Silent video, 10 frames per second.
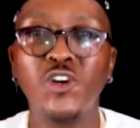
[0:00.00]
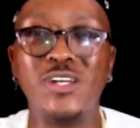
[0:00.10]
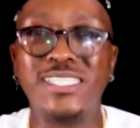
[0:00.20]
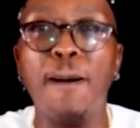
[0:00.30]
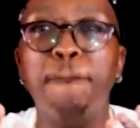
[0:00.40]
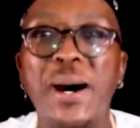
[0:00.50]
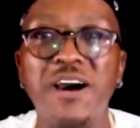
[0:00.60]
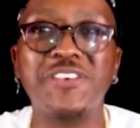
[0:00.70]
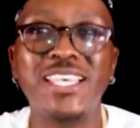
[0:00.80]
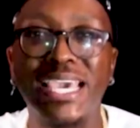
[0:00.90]
Because
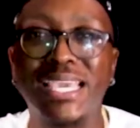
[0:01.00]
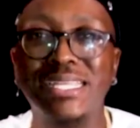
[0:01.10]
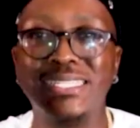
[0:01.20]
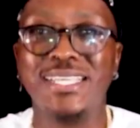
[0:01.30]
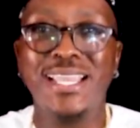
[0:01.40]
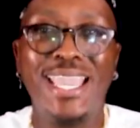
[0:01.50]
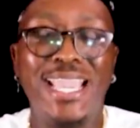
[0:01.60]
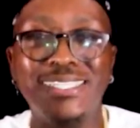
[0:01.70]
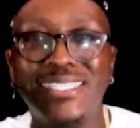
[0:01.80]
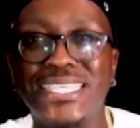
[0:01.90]
above kings
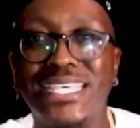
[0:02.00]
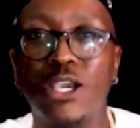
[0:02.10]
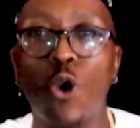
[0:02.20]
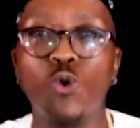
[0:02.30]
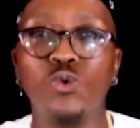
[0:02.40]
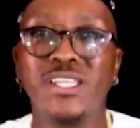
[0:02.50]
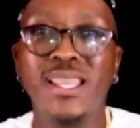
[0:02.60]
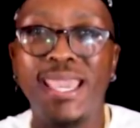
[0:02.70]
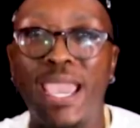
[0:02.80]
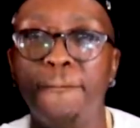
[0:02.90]
and C E Os
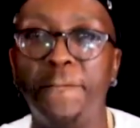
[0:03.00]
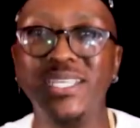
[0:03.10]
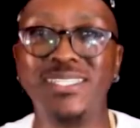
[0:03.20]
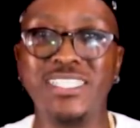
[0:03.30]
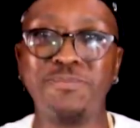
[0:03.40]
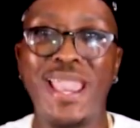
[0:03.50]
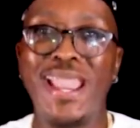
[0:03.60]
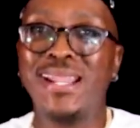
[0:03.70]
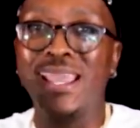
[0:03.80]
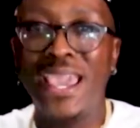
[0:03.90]
and
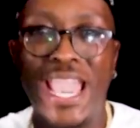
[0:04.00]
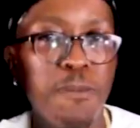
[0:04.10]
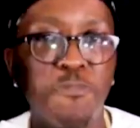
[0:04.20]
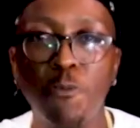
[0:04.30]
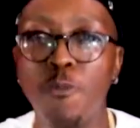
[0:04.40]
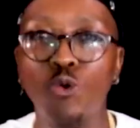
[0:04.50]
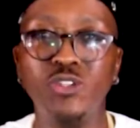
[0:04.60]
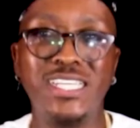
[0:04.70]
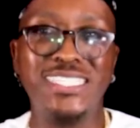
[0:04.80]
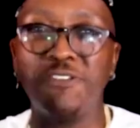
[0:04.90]
businessmen and
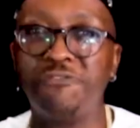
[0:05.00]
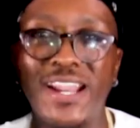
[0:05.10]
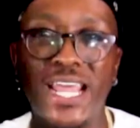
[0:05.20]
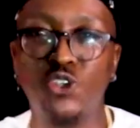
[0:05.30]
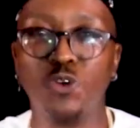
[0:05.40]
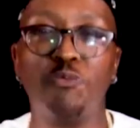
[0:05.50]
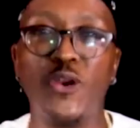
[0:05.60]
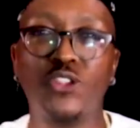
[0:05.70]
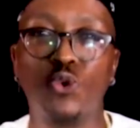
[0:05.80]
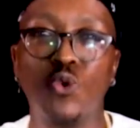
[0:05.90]
promotions and financial
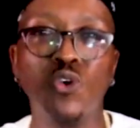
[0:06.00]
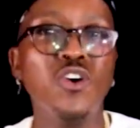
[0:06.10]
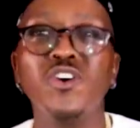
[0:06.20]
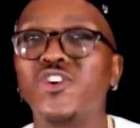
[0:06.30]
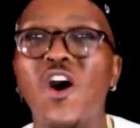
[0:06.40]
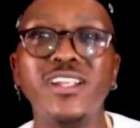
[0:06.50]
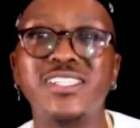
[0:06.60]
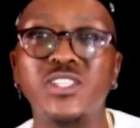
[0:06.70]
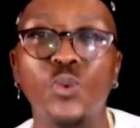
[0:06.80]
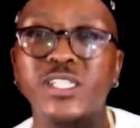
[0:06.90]
breakthrough, God
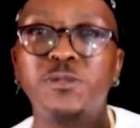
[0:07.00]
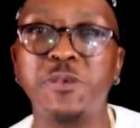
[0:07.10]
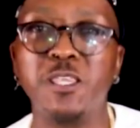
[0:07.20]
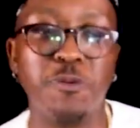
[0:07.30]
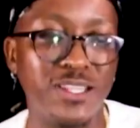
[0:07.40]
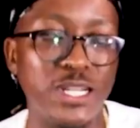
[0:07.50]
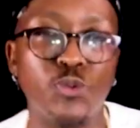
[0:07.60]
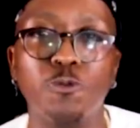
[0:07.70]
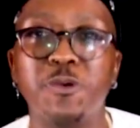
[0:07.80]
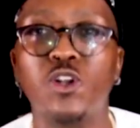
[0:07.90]
just wants people that
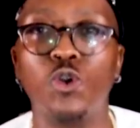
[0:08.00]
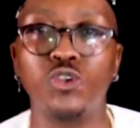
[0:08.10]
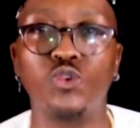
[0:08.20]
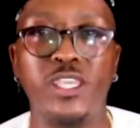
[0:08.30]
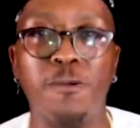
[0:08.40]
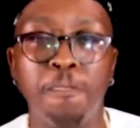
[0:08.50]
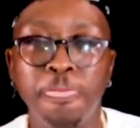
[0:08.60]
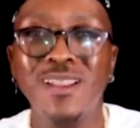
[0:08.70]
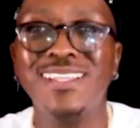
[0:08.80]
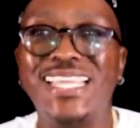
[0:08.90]
will be close to him,
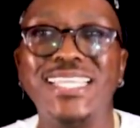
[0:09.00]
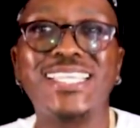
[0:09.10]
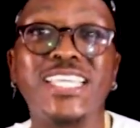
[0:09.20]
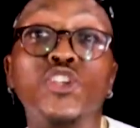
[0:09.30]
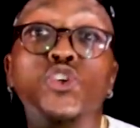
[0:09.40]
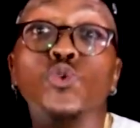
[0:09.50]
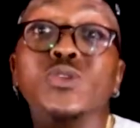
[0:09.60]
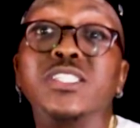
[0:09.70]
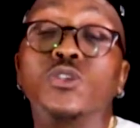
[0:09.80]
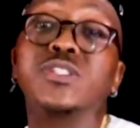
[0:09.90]
that he can
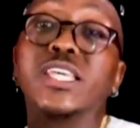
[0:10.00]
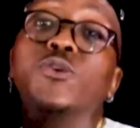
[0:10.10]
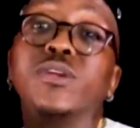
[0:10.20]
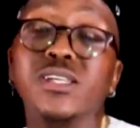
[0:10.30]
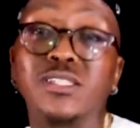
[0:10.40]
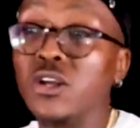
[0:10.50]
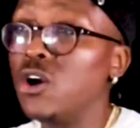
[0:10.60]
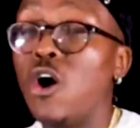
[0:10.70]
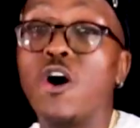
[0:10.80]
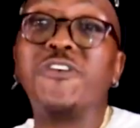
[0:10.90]
use in those areas
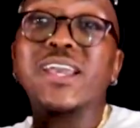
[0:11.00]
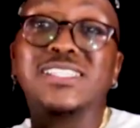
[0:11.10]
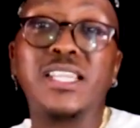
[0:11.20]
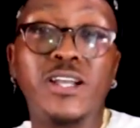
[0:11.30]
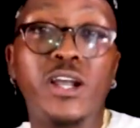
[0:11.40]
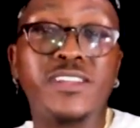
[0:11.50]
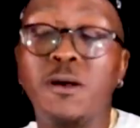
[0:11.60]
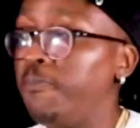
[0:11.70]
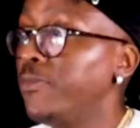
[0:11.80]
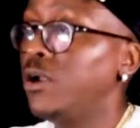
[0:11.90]
of excellence,
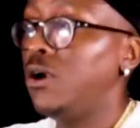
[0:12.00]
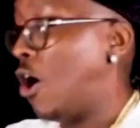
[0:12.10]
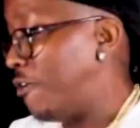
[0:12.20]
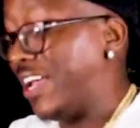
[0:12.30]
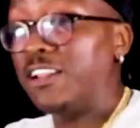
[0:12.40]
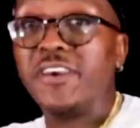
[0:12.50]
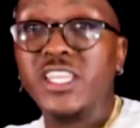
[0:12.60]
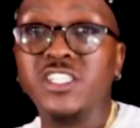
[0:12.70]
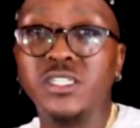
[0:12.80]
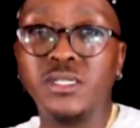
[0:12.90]
um, of
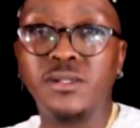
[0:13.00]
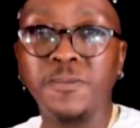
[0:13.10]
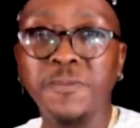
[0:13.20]
elevation.